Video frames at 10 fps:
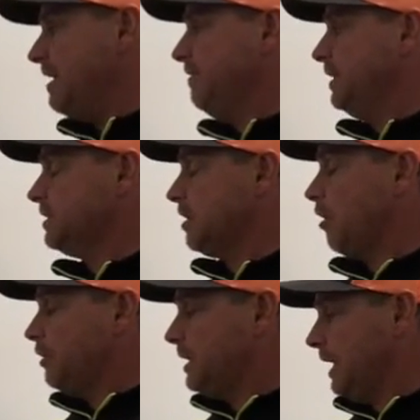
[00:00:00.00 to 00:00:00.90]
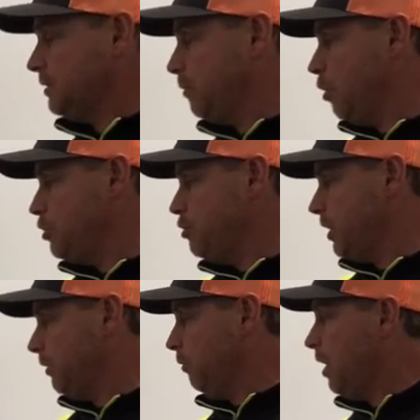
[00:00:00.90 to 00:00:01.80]
of installer test mode, you
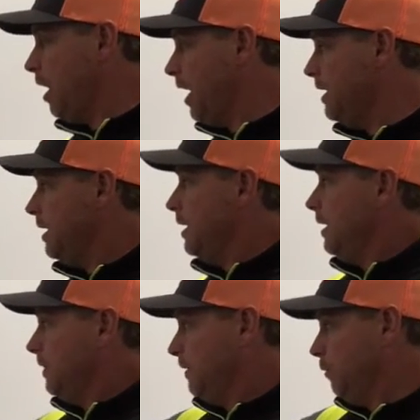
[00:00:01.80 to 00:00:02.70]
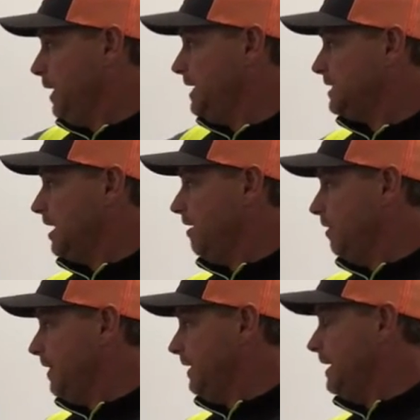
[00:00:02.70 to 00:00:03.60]
can run the Rediscover
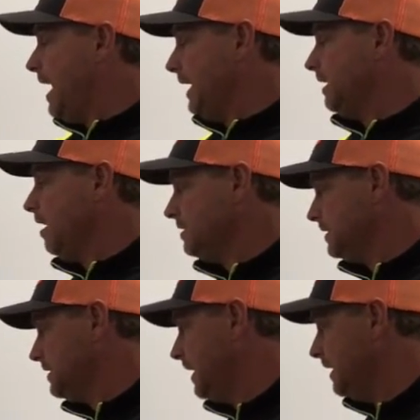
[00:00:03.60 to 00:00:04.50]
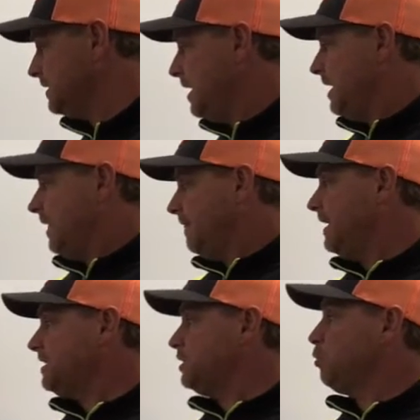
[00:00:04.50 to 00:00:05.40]
and the diagnostics test.
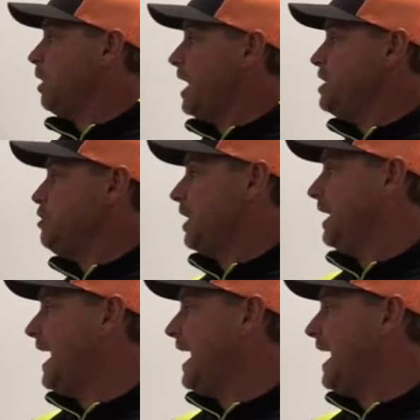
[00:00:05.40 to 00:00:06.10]
This is where you can